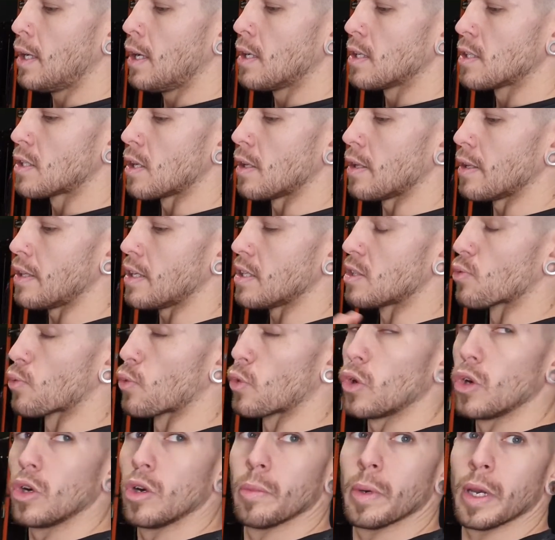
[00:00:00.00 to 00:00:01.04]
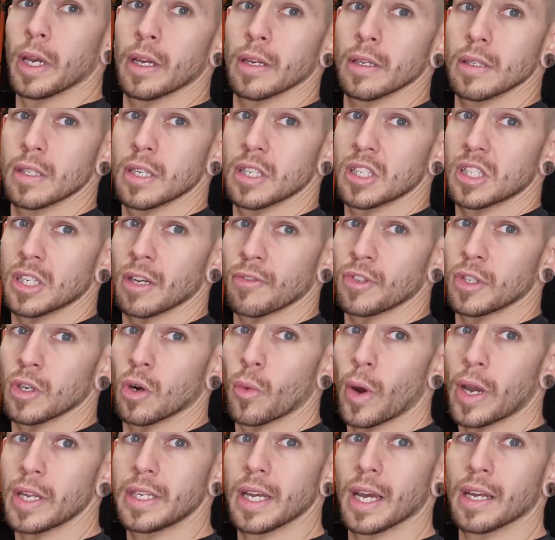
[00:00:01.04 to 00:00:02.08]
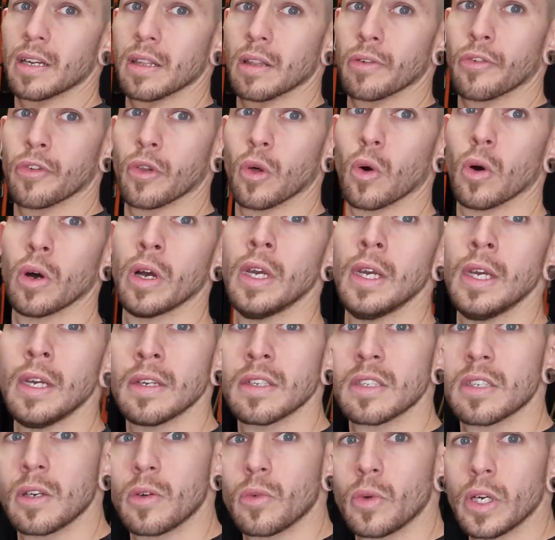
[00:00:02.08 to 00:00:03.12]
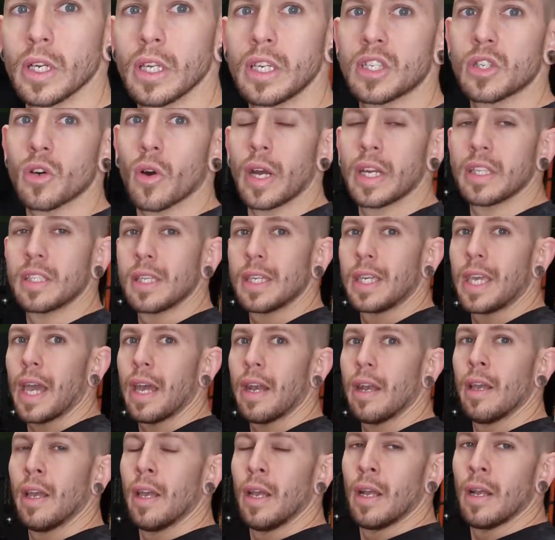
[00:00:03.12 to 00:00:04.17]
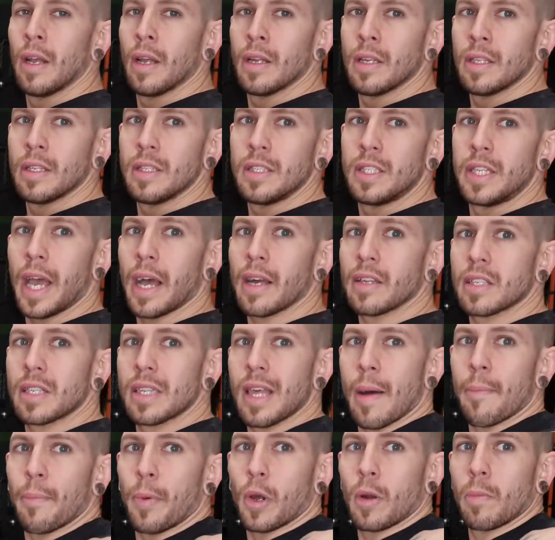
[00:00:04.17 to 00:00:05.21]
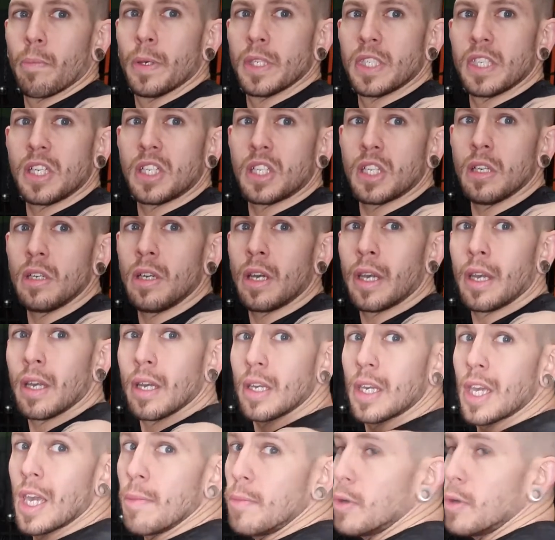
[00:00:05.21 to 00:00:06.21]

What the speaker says: so that there's room to shift your weight down to the floor. So you're really trying to get down to that bottom position. Keep